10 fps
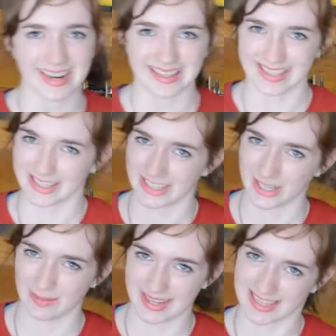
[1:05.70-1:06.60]
1/8-inch
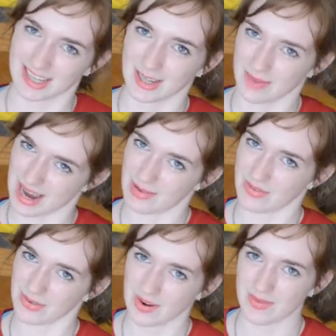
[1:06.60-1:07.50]
steel plates on the bottom
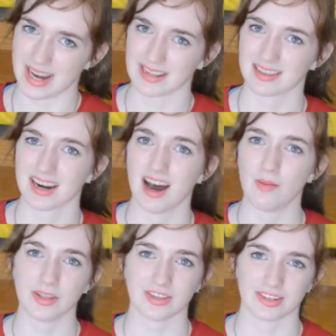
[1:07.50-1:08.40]
of your robot, it's going to
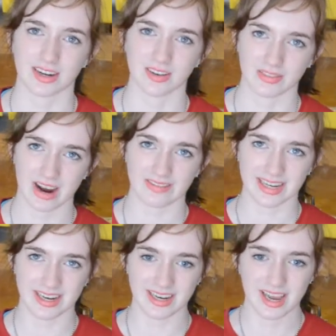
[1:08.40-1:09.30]
help with your center of
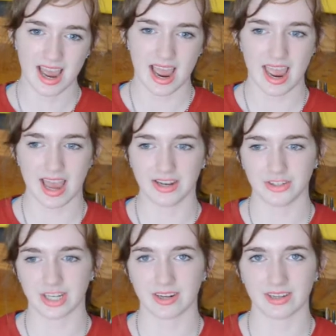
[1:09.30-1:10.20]
gravity and
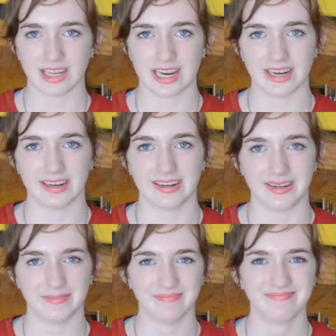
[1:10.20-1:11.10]
generally
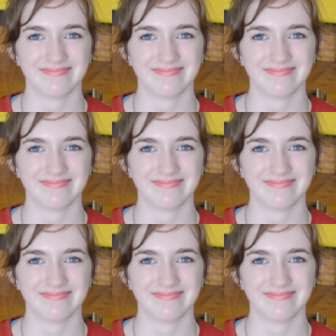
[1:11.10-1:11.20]
help